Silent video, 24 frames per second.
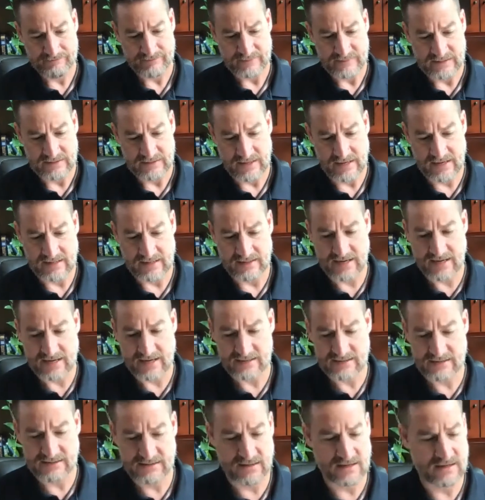And
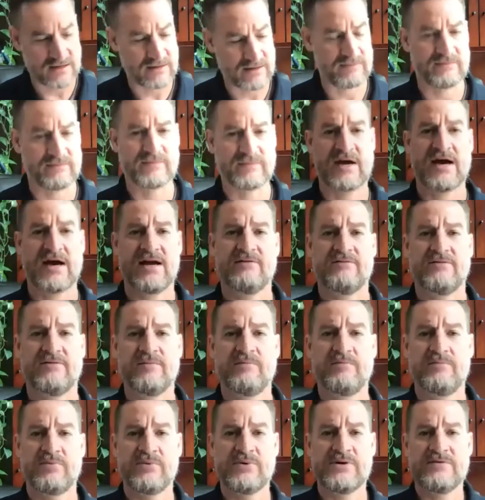that's kind of a
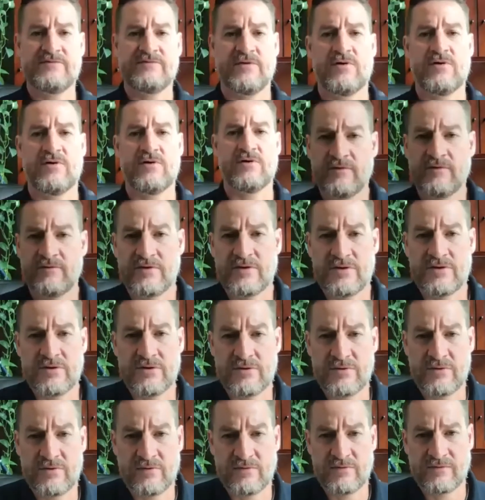brief
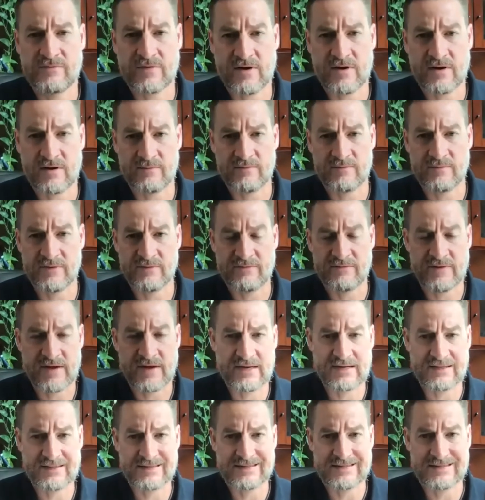overview from the
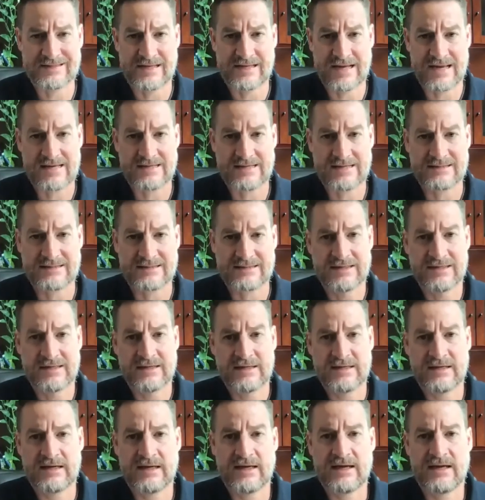Fed and the state.
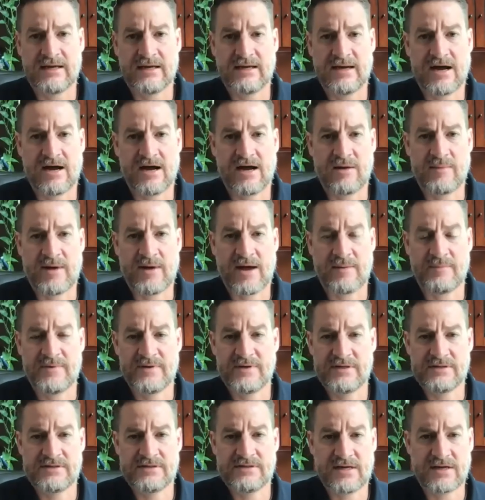And now I'm happy
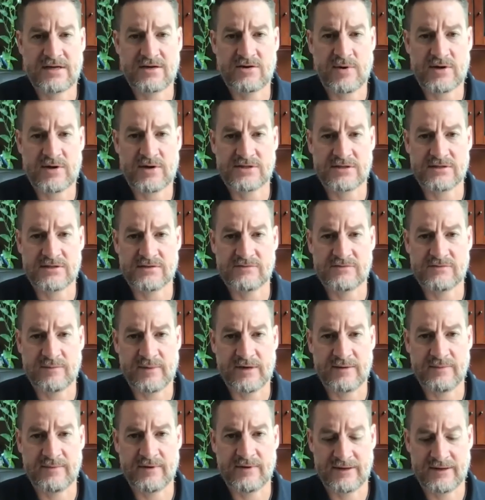to take questions from
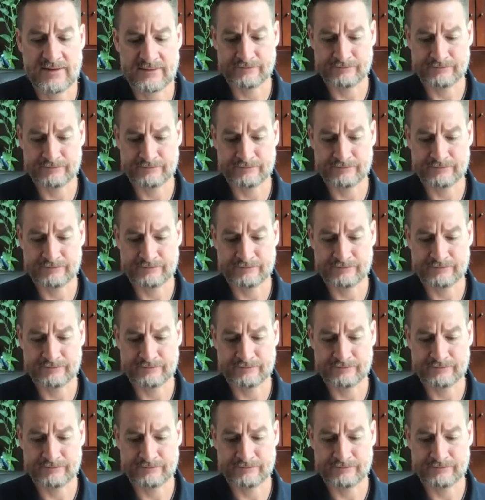anybody.